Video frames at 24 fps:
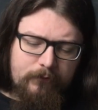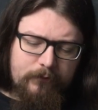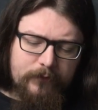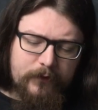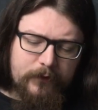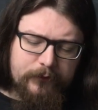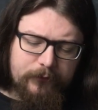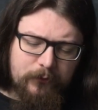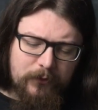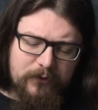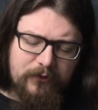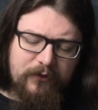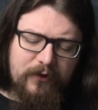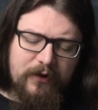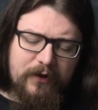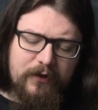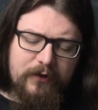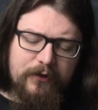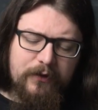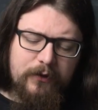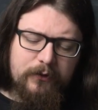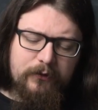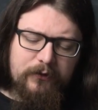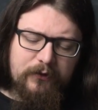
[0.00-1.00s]
It's one thing
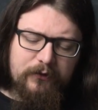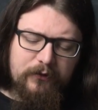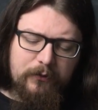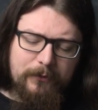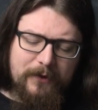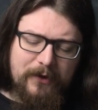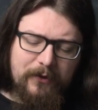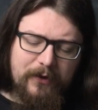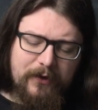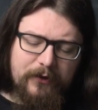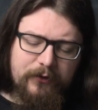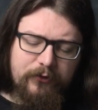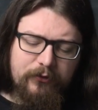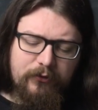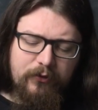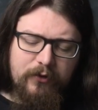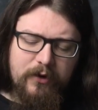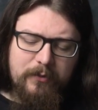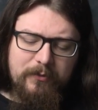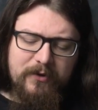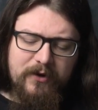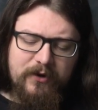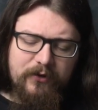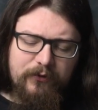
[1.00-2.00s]
I notice about ice
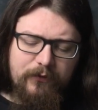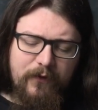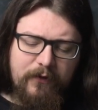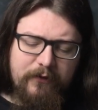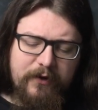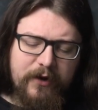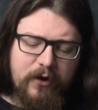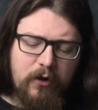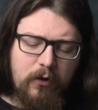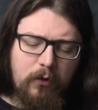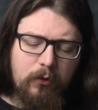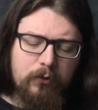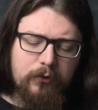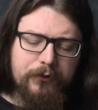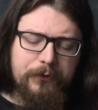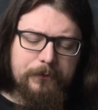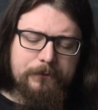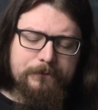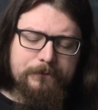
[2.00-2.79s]
cream, it is very cold.